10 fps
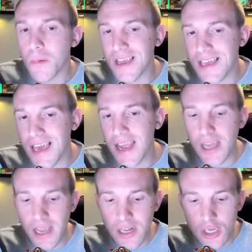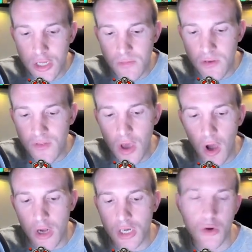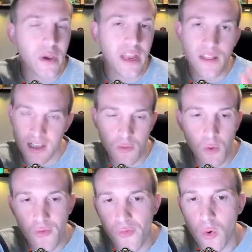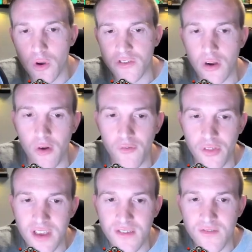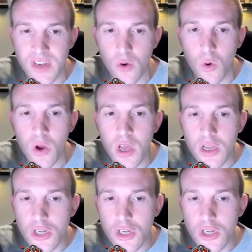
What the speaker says: But again, in terms of the Archer Queen, that's what we're focusing on for this video.